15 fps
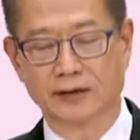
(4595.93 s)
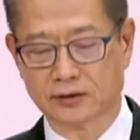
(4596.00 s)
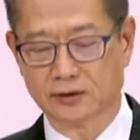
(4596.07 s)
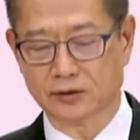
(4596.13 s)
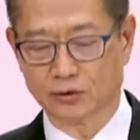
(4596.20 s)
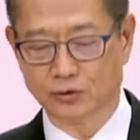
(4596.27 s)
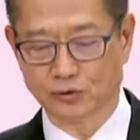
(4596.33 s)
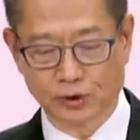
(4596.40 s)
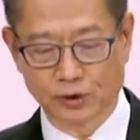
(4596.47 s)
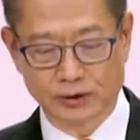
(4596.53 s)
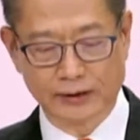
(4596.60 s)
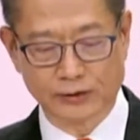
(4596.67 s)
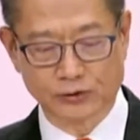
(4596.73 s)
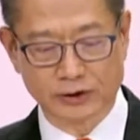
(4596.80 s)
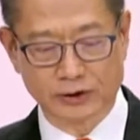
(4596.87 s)
As the
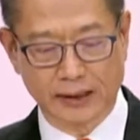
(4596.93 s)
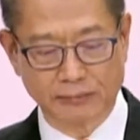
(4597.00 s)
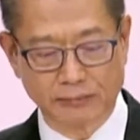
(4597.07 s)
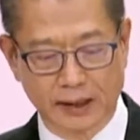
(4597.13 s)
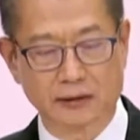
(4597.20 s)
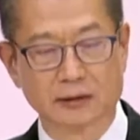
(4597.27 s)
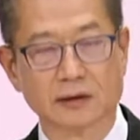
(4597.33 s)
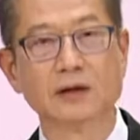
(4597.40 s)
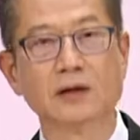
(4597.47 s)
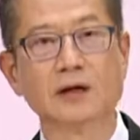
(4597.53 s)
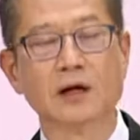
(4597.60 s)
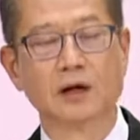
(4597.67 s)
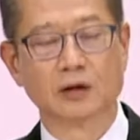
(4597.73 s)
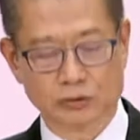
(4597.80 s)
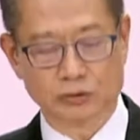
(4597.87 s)
relationship between Hong Kong and
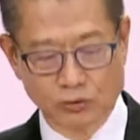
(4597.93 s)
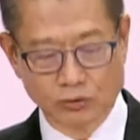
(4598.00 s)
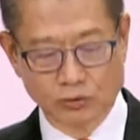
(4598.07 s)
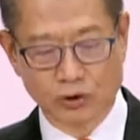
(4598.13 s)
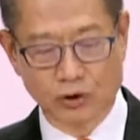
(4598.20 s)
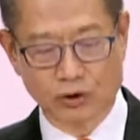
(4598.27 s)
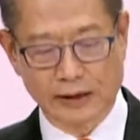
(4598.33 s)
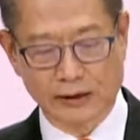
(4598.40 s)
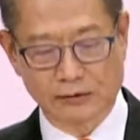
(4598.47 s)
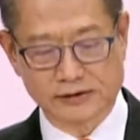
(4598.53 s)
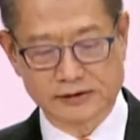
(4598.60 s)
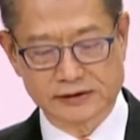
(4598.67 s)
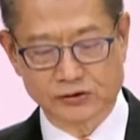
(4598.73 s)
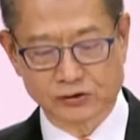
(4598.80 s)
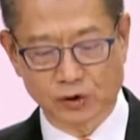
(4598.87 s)
other cities in the
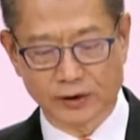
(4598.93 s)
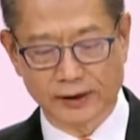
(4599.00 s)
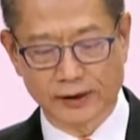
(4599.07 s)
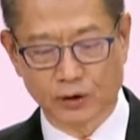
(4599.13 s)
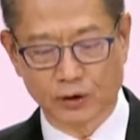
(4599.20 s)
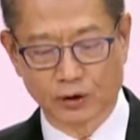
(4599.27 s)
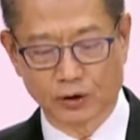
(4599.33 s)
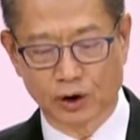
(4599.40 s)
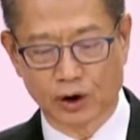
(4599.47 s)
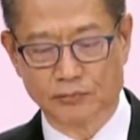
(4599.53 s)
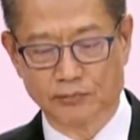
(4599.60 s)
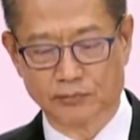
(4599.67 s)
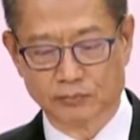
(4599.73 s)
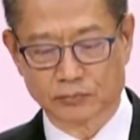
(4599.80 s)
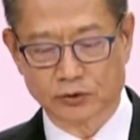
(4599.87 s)
GBA becomes closer,
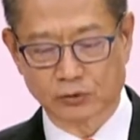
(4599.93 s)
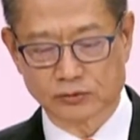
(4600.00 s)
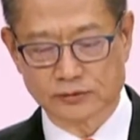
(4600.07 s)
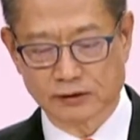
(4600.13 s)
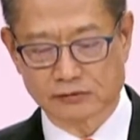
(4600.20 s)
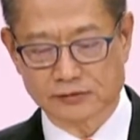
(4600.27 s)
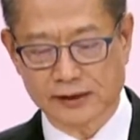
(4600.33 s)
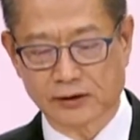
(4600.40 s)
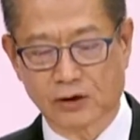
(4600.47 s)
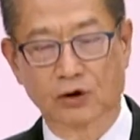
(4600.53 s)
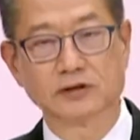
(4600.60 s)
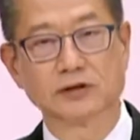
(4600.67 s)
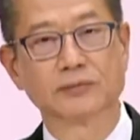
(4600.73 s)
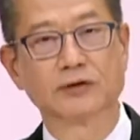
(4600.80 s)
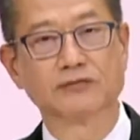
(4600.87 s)
investing
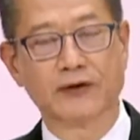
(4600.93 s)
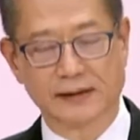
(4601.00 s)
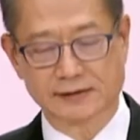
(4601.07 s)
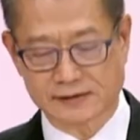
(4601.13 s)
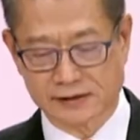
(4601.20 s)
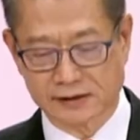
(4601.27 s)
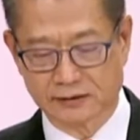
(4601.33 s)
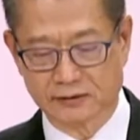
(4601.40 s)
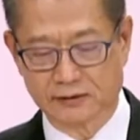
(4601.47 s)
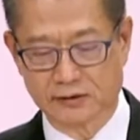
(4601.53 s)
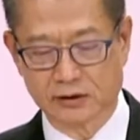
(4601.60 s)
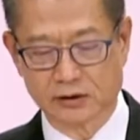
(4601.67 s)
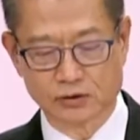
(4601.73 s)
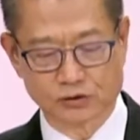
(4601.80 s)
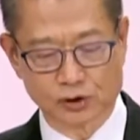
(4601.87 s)
in the development of
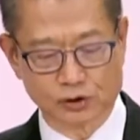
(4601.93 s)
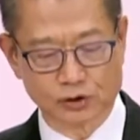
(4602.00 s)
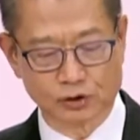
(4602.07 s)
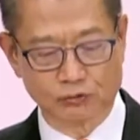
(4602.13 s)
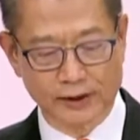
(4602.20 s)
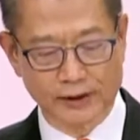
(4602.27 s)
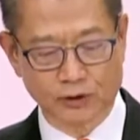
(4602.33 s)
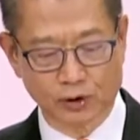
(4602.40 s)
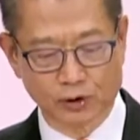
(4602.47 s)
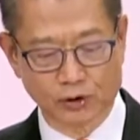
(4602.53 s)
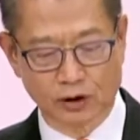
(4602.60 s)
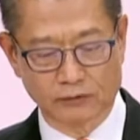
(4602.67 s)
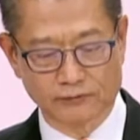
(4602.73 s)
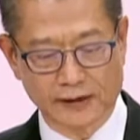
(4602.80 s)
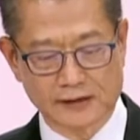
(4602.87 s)
various priority
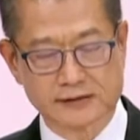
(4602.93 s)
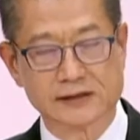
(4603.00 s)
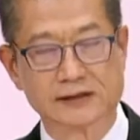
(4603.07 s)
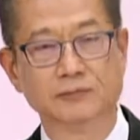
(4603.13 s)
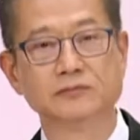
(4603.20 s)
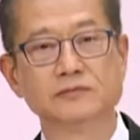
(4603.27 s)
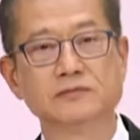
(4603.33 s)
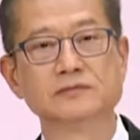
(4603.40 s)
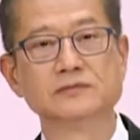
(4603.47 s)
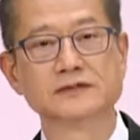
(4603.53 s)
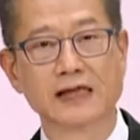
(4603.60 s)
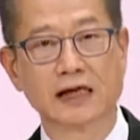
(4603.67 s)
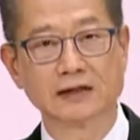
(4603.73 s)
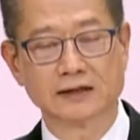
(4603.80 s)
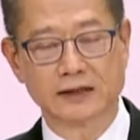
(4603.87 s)
industries in the region will
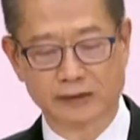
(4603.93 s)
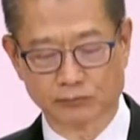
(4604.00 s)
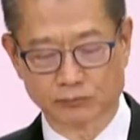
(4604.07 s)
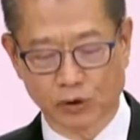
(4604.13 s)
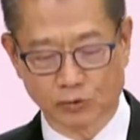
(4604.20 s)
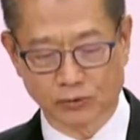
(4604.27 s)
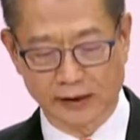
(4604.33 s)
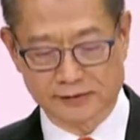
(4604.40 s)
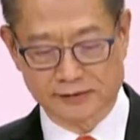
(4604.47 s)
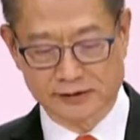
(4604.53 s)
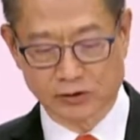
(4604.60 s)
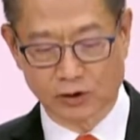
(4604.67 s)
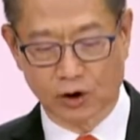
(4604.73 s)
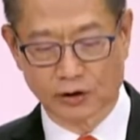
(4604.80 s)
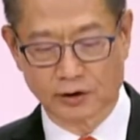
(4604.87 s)
not only inject
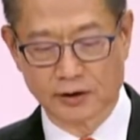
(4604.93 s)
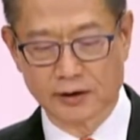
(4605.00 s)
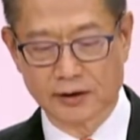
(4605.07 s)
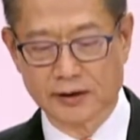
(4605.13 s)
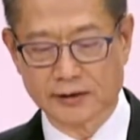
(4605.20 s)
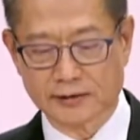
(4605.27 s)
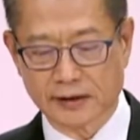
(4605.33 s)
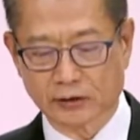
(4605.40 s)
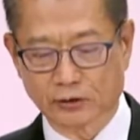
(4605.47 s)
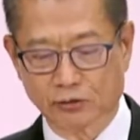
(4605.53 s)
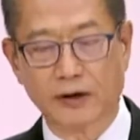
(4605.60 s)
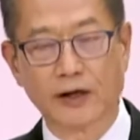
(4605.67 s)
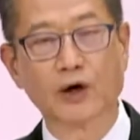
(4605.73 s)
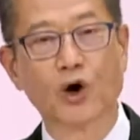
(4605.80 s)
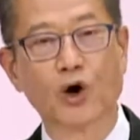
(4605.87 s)
more dynamism
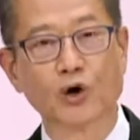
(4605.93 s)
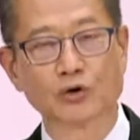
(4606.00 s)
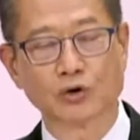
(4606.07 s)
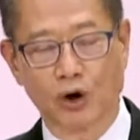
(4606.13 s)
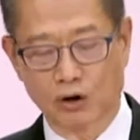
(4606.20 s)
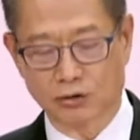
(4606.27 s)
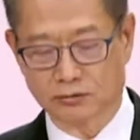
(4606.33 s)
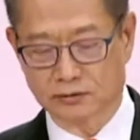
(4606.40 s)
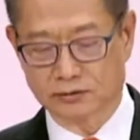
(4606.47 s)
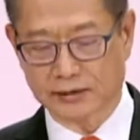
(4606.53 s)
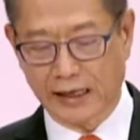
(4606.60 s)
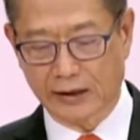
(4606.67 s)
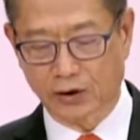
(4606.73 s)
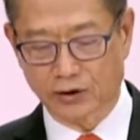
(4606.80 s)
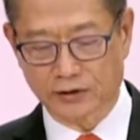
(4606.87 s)
to the
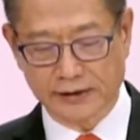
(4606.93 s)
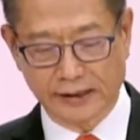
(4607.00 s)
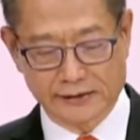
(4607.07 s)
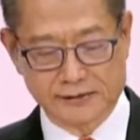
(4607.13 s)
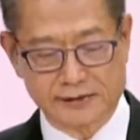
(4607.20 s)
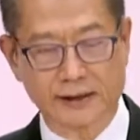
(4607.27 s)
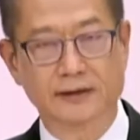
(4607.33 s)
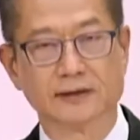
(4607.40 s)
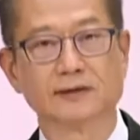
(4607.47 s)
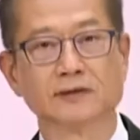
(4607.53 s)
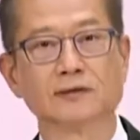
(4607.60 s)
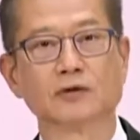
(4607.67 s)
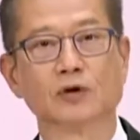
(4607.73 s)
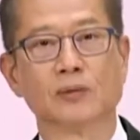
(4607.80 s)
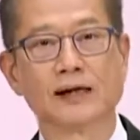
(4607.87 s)
development of the region,
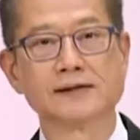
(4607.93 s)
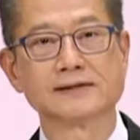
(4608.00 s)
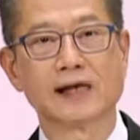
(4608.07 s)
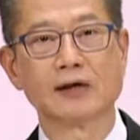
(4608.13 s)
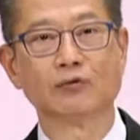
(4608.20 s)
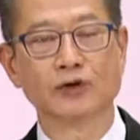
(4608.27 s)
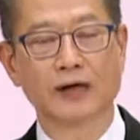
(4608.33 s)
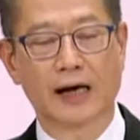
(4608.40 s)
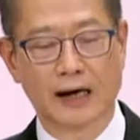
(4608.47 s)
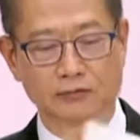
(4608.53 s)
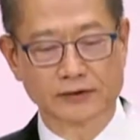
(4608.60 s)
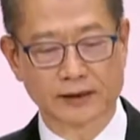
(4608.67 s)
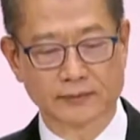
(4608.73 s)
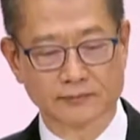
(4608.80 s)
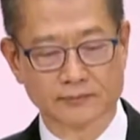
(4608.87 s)
but also
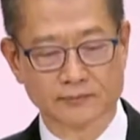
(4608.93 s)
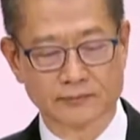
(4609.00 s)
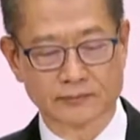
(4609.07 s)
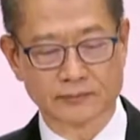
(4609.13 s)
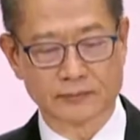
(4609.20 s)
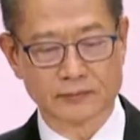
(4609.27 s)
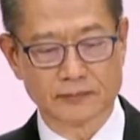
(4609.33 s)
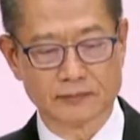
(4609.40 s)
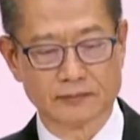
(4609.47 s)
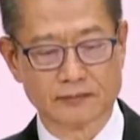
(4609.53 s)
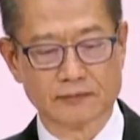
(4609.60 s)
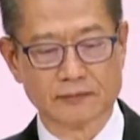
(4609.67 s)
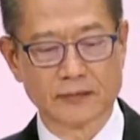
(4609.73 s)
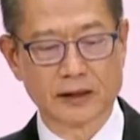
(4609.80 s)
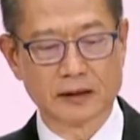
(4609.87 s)
bring economic and
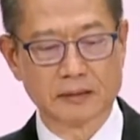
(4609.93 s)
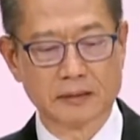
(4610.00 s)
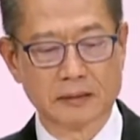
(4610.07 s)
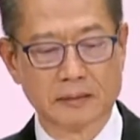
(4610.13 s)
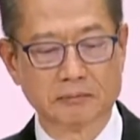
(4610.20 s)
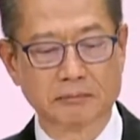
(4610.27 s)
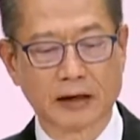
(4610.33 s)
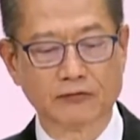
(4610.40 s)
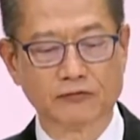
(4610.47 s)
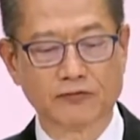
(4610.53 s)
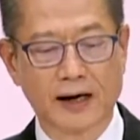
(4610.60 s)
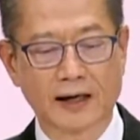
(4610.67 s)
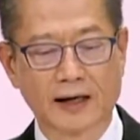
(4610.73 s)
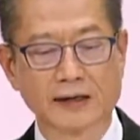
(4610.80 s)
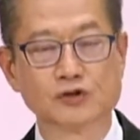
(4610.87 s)
social benefits to Hong Kong.